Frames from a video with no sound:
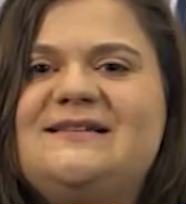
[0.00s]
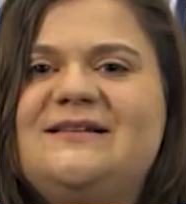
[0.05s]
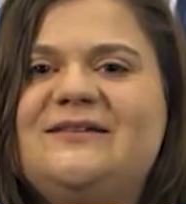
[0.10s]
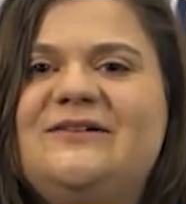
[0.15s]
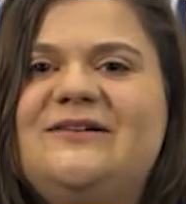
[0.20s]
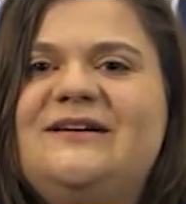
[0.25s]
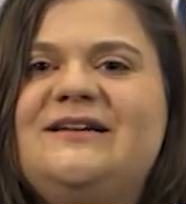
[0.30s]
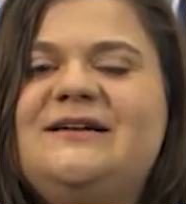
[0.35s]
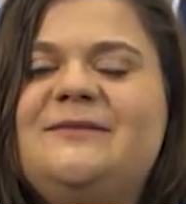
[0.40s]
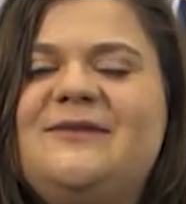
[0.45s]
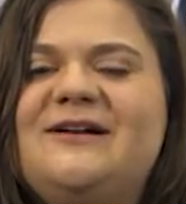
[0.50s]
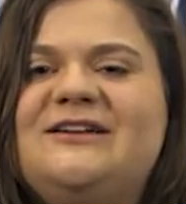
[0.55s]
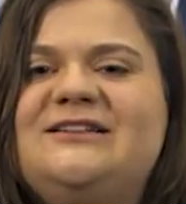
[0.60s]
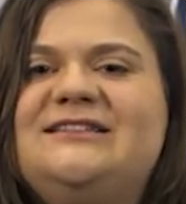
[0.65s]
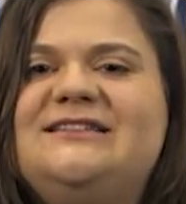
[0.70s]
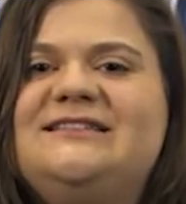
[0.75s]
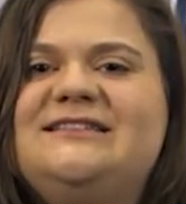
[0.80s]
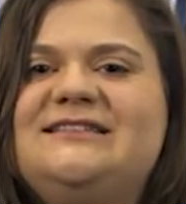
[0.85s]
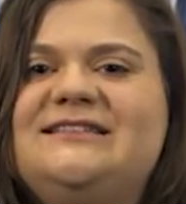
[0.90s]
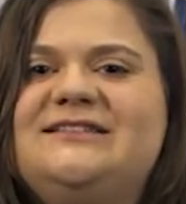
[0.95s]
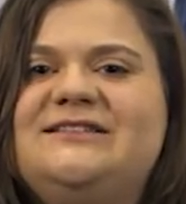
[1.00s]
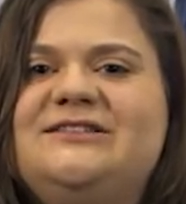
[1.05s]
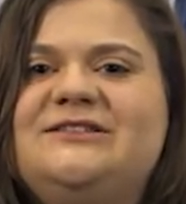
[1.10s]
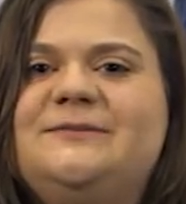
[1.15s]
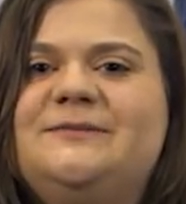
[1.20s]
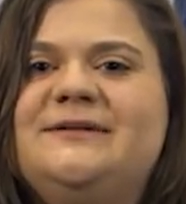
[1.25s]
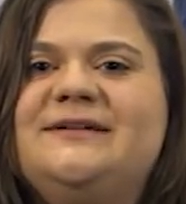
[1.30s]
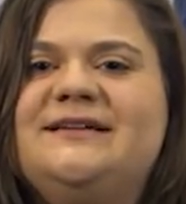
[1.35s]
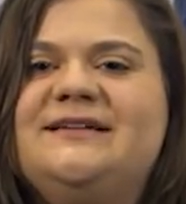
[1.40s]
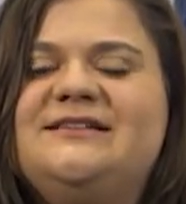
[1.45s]
Learning about Jesus in
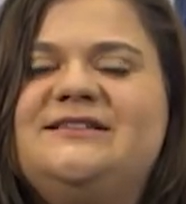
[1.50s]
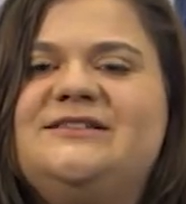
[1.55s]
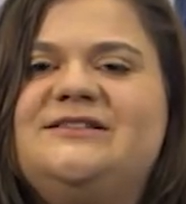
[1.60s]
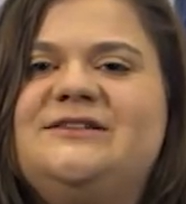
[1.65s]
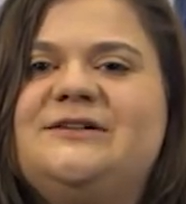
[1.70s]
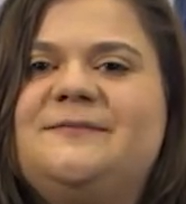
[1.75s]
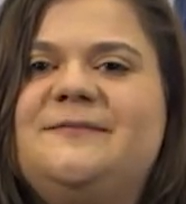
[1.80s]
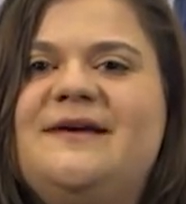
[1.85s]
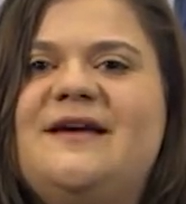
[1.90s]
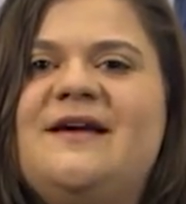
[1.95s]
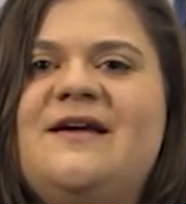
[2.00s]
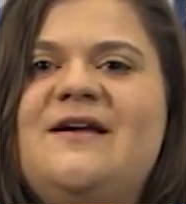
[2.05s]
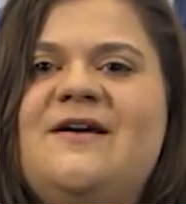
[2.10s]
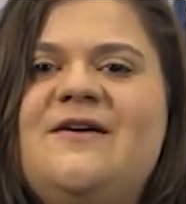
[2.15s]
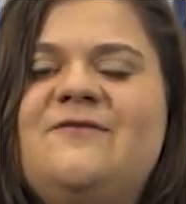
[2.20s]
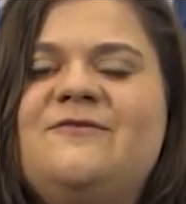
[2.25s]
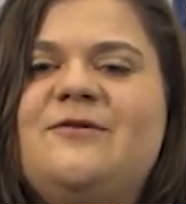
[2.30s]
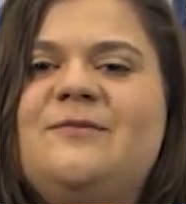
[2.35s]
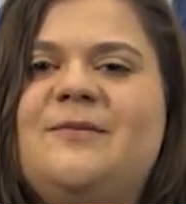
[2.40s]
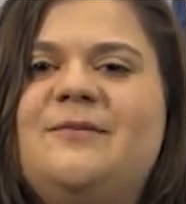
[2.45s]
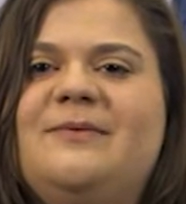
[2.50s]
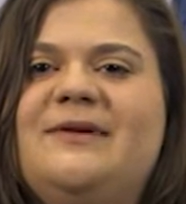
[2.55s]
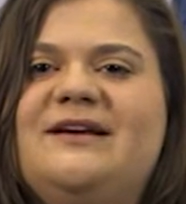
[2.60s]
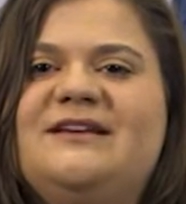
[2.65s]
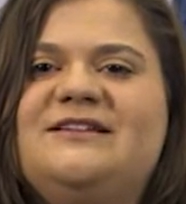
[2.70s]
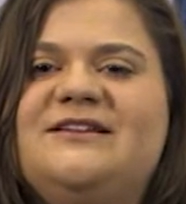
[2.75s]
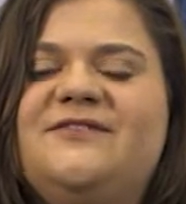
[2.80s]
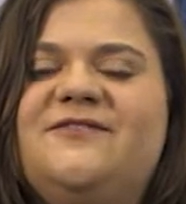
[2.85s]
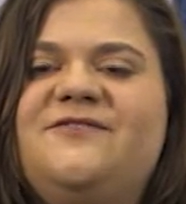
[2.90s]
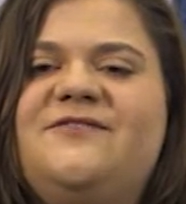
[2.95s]
Superkids took me from a
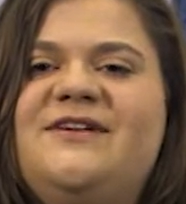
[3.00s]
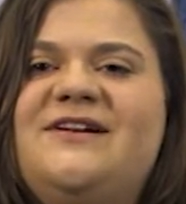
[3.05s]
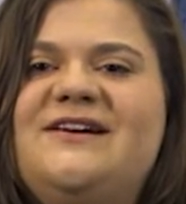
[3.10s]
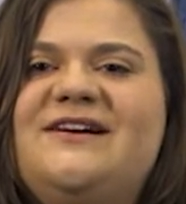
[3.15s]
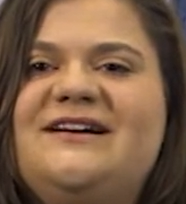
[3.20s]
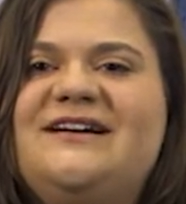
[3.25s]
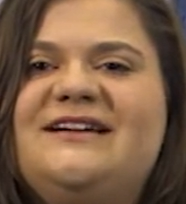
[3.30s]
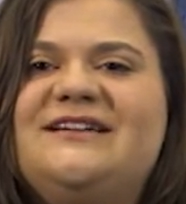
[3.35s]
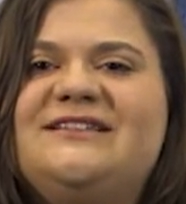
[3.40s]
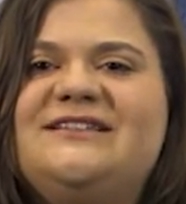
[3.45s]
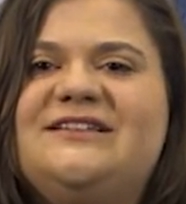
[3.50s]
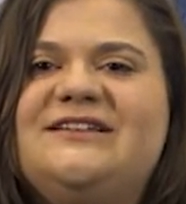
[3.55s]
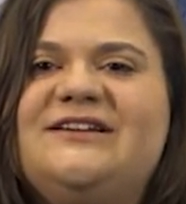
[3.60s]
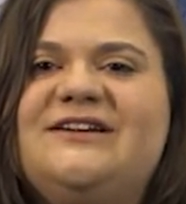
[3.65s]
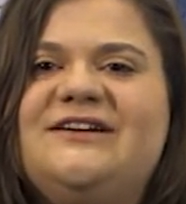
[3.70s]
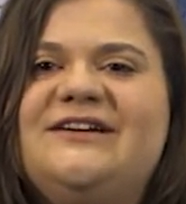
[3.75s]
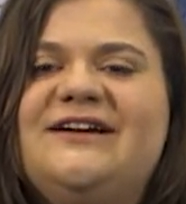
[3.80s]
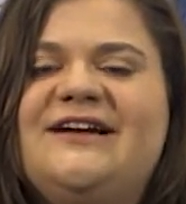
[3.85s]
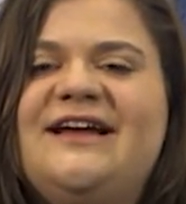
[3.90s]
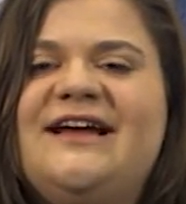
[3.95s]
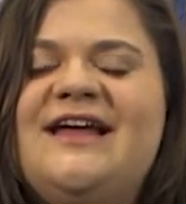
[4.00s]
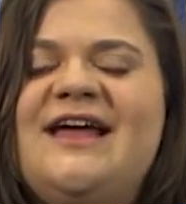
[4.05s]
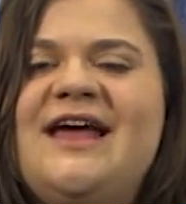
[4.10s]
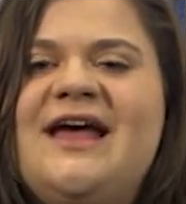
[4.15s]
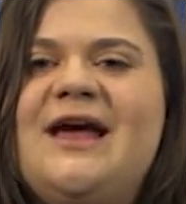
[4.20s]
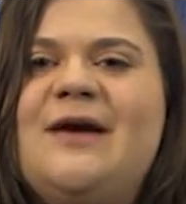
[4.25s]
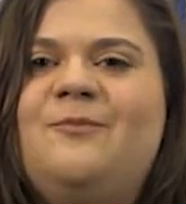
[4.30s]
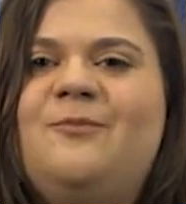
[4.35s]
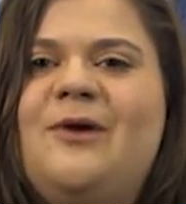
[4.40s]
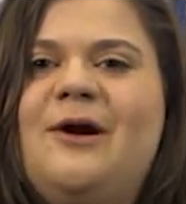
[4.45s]
place of fear and insecurity
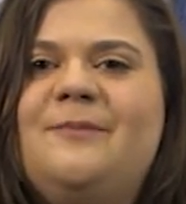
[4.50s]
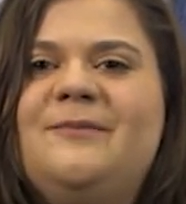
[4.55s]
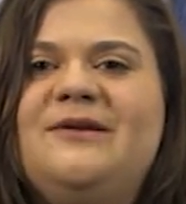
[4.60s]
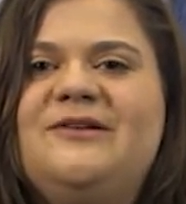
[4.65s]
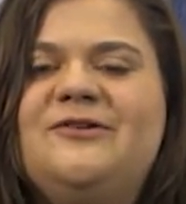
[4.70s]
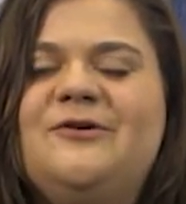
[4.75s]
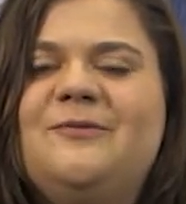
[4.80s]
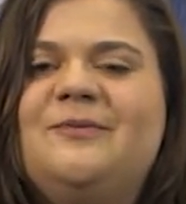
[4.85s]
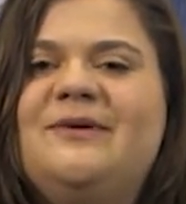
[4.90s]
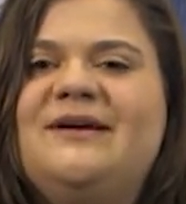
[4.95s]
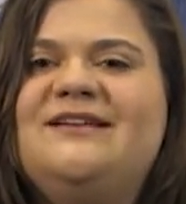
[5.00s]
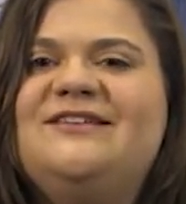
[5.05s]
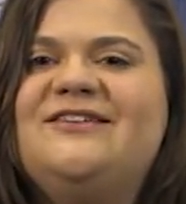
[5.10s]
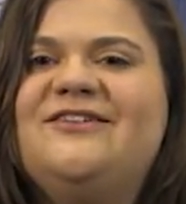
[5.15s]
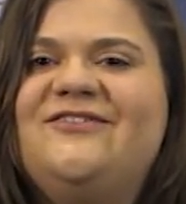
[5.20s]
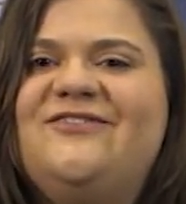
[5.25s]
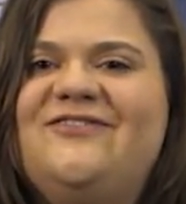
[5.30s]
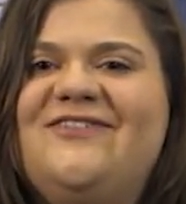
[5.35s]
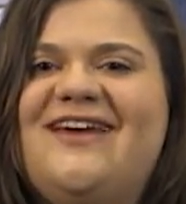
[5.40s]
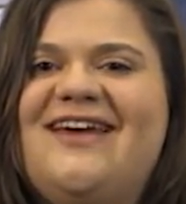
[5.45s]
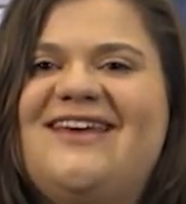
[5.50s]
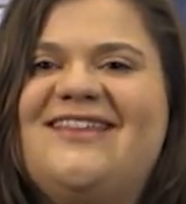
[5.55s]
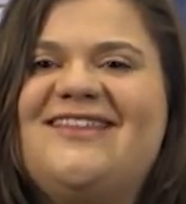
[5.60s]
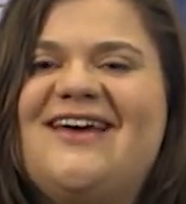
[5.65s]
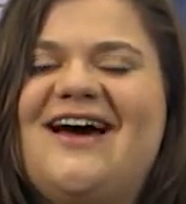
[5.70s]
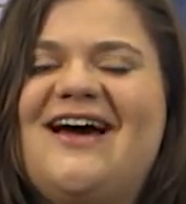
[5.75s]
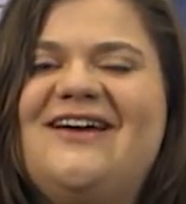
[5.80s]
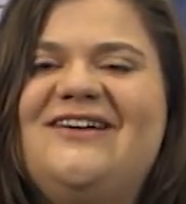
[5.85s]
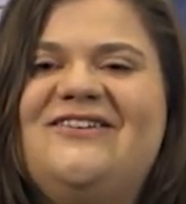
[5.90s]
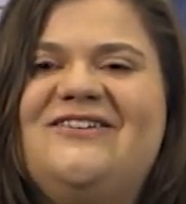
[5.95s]
and brought me to a place of faith.
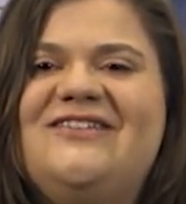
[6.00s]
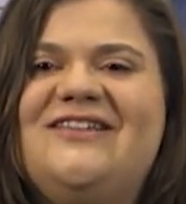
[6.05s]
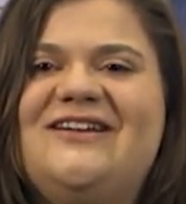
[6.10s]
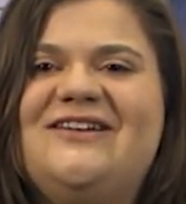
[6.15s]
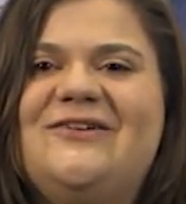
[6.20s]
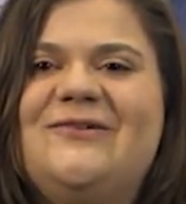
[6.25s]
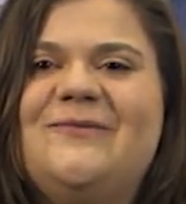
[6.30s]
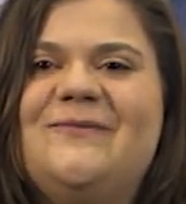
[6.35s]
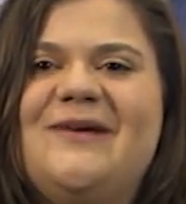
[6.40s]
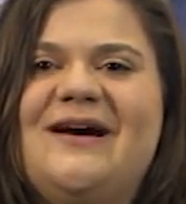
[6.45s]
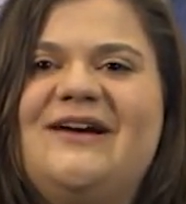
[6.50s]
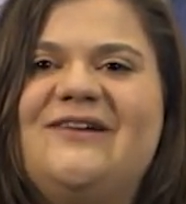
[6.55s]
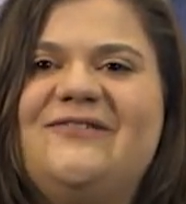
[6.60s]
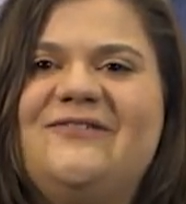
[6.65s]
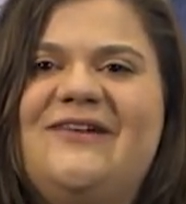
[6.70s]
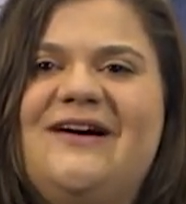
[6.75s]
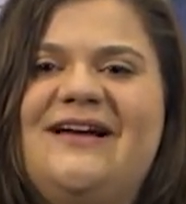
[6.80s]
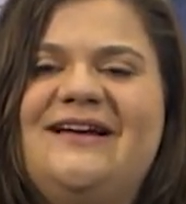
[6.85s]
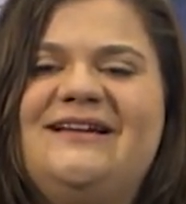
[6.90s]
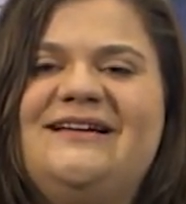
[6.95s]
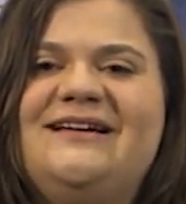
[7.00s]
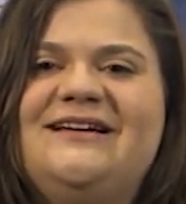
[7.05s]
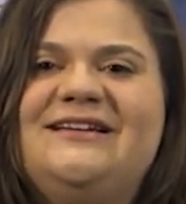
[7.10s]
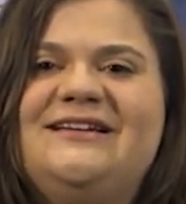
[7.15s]
I knew that no matter what,